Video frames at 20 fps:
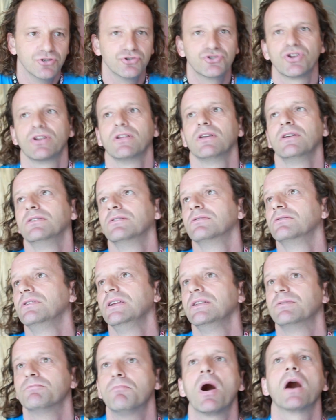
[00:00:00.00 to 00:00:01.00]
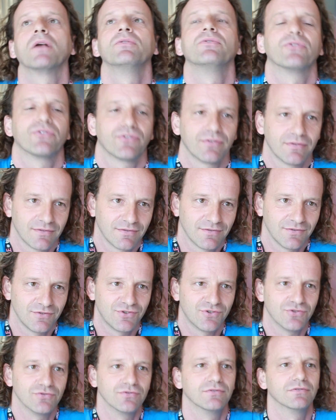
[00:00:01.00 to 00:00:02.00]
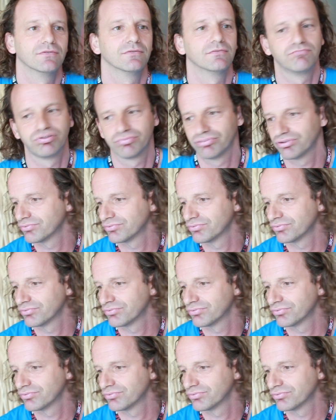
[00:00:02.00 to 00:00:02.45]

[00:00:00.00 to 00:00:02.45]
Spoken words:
Usually you need months to,